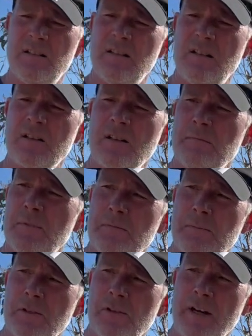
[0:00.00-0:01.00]
I've got my
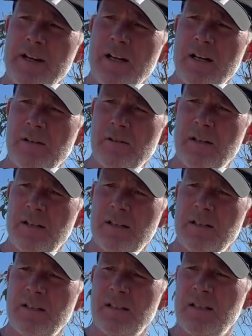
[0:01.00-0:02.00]
merino
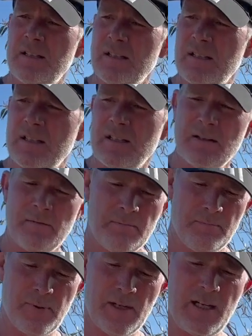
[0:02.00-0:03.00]

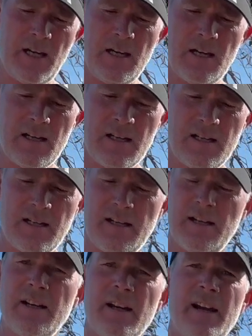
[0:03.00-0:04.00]
beanie
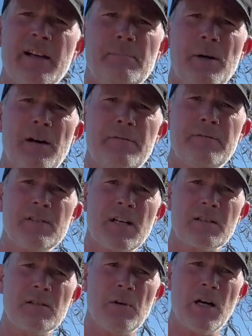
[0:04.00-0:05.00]
and a buff
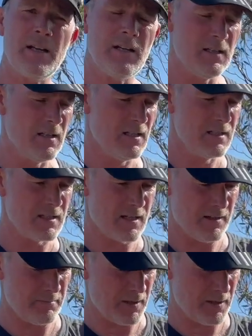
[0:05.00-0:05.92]
tucked away to keep